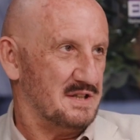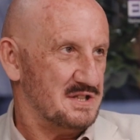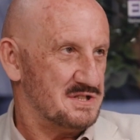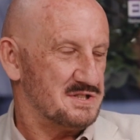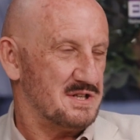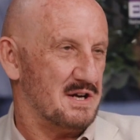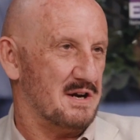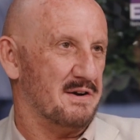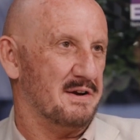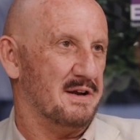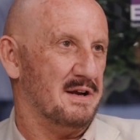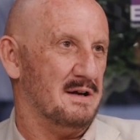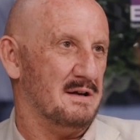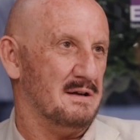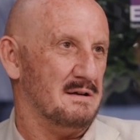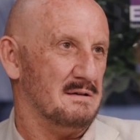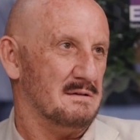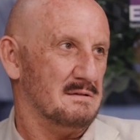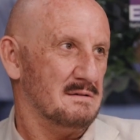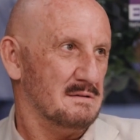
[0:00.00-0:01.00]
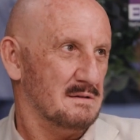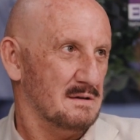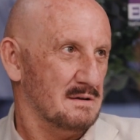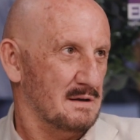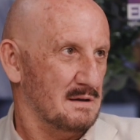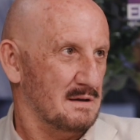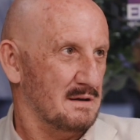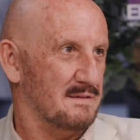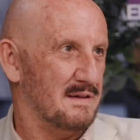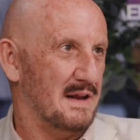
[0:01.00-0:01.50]
this area,
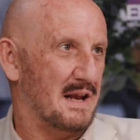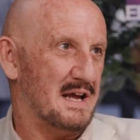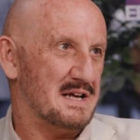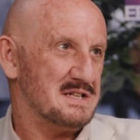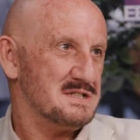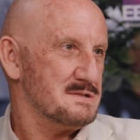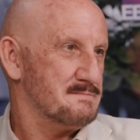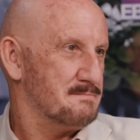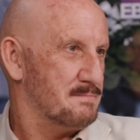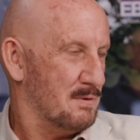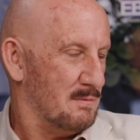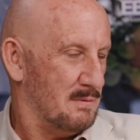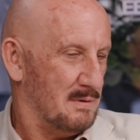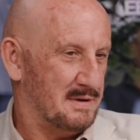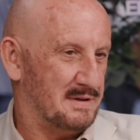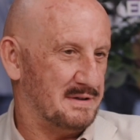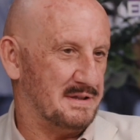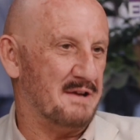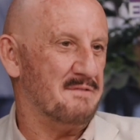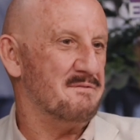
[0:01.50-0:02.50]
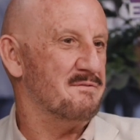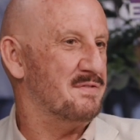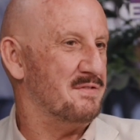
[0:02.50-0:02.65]
in the last probably 10,